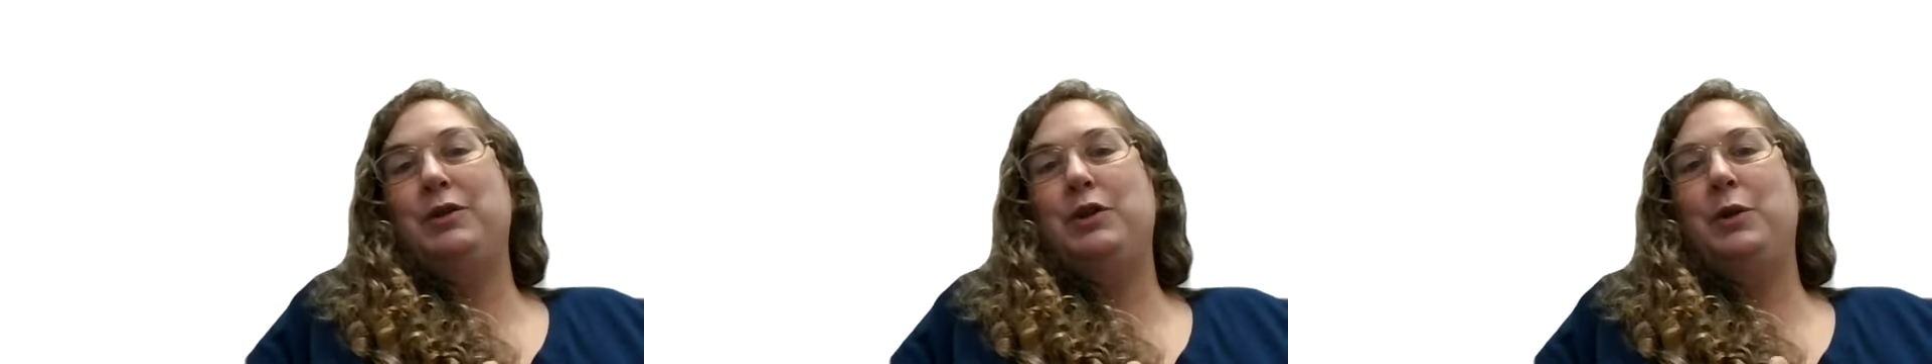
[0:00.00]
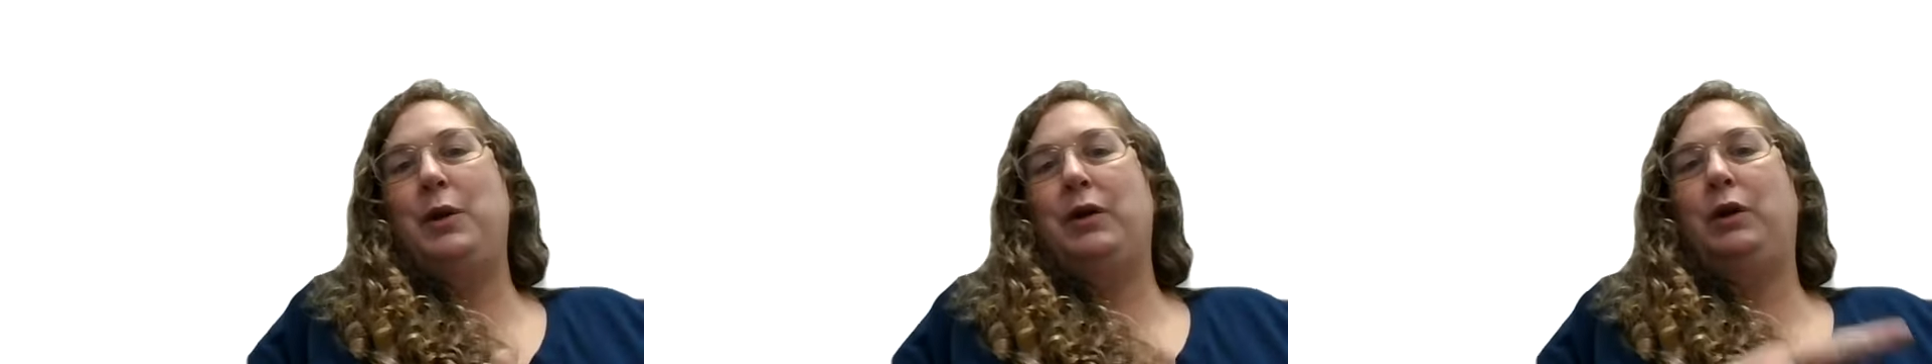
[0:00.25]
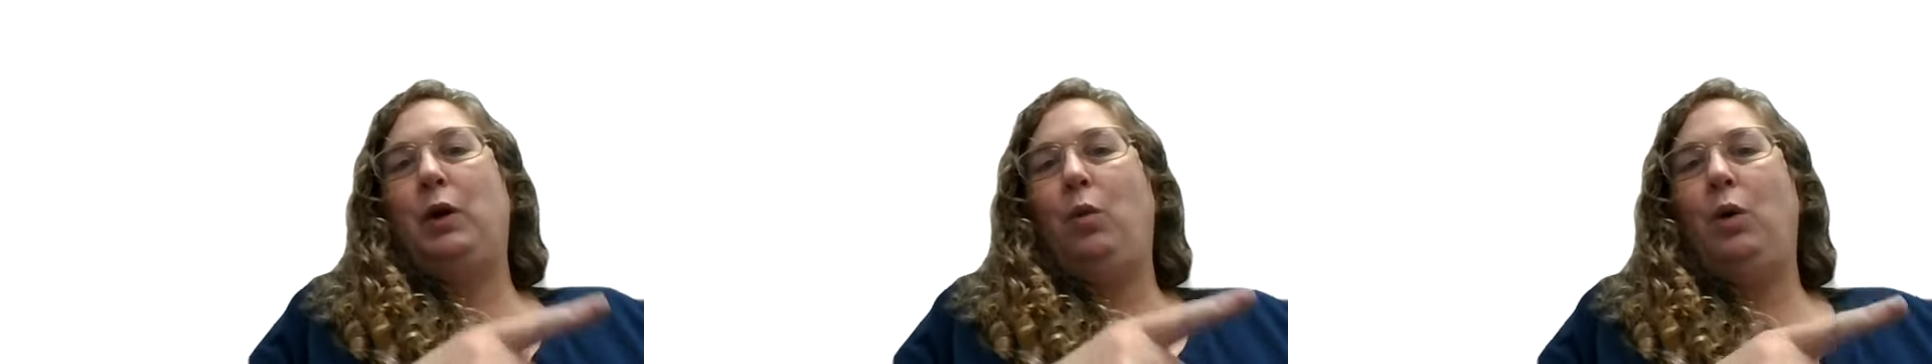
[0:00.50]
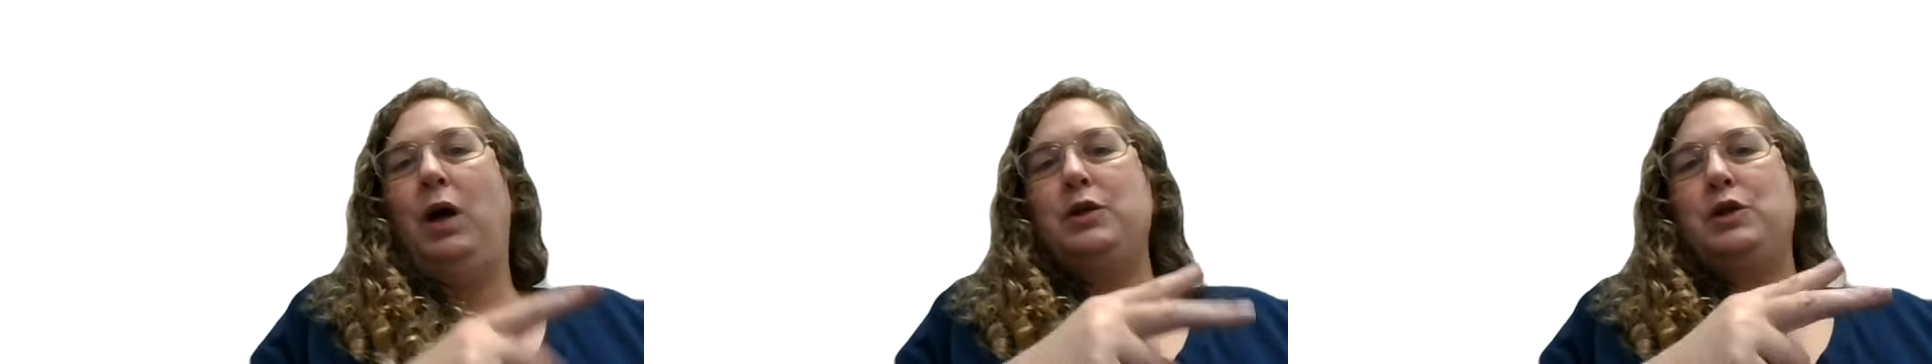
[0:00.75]
So you have to go
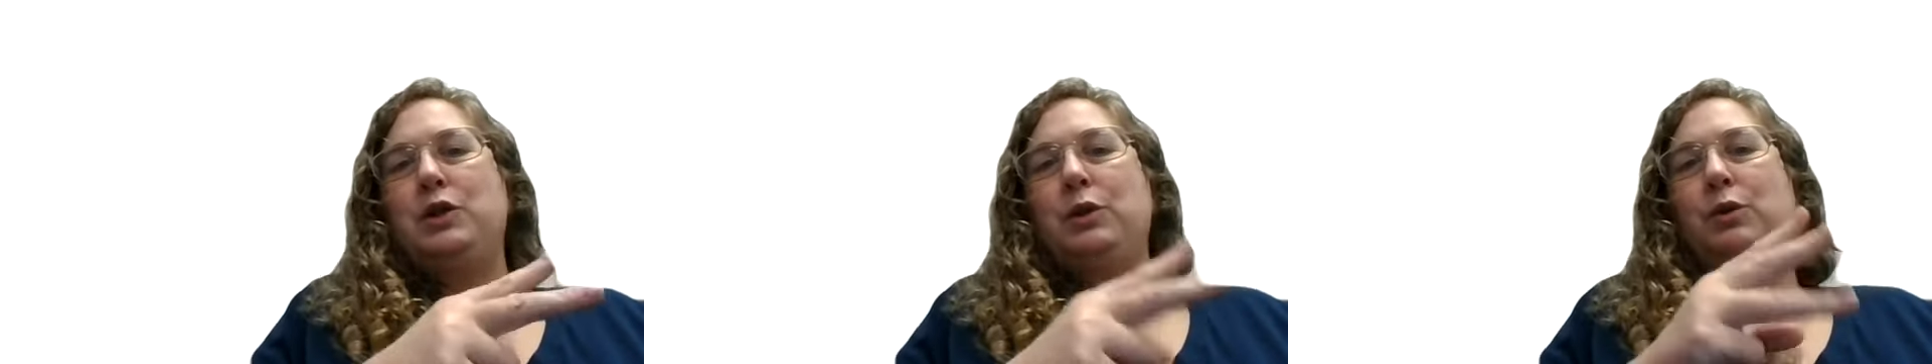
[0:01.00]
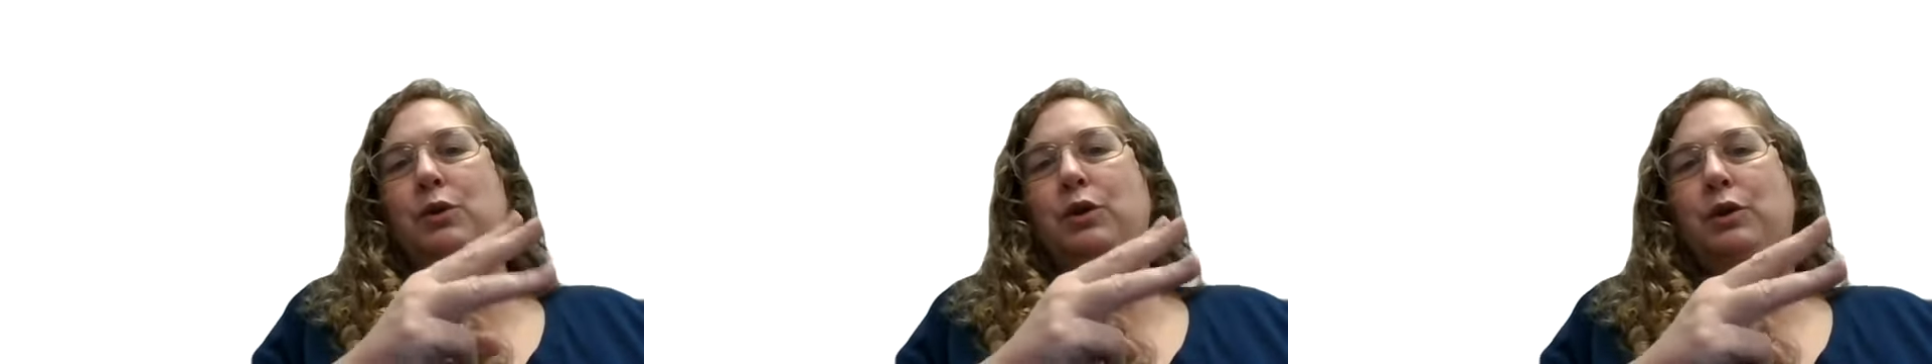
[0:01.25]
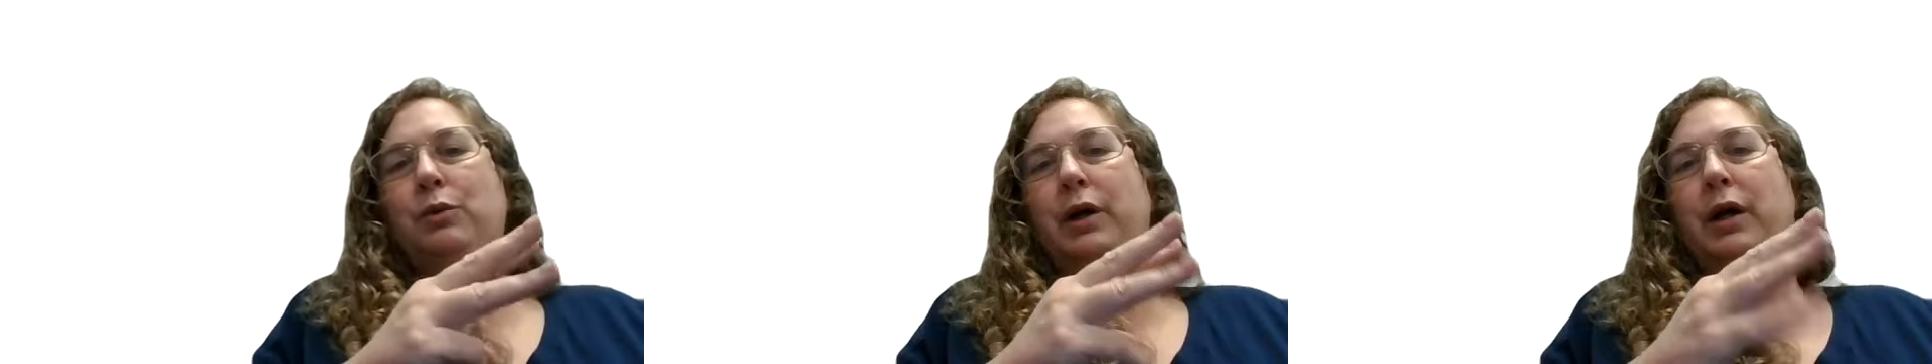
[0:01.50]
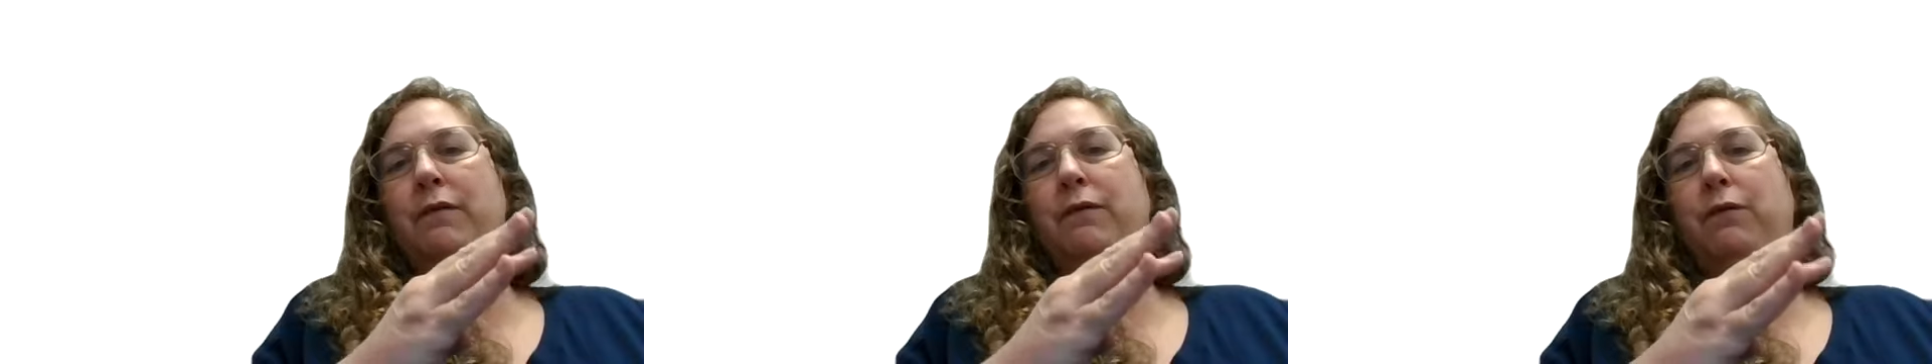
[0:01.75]
1, 2,
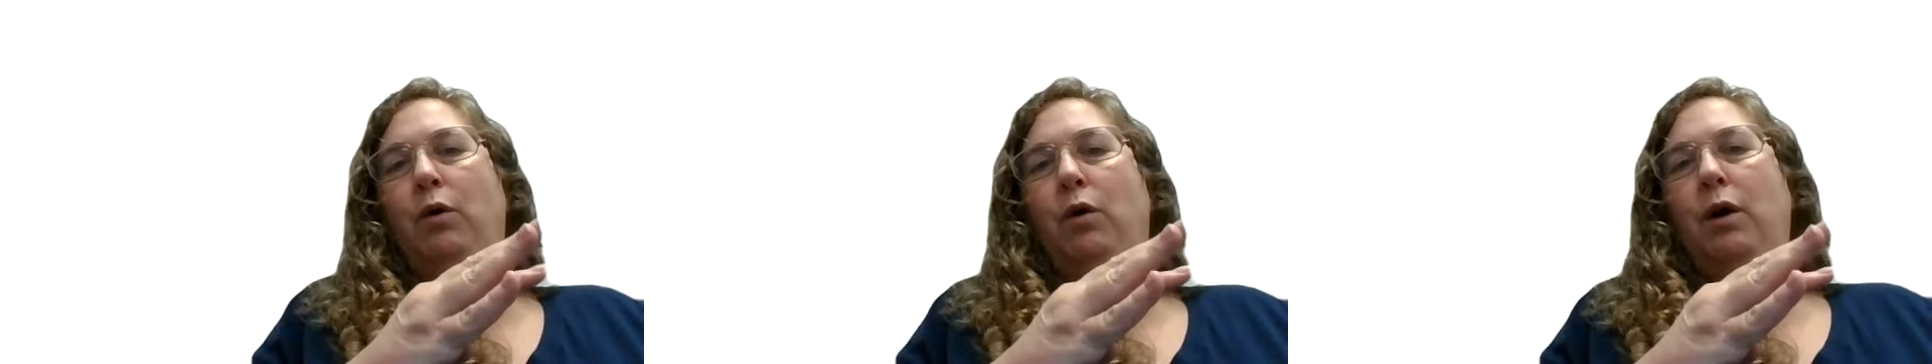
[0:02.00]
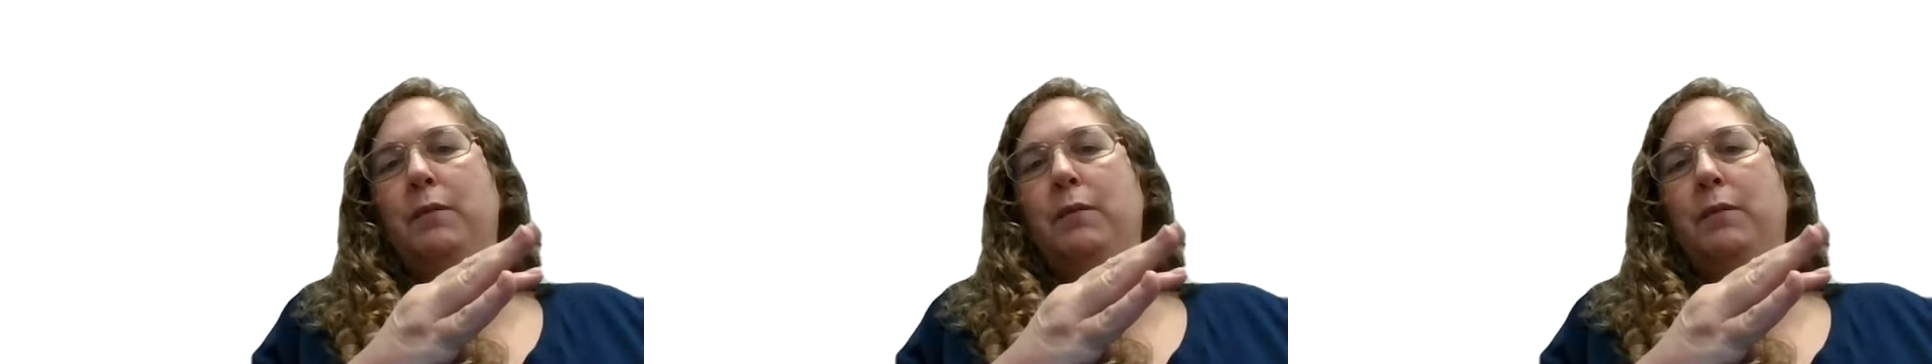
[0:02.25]
3, 4.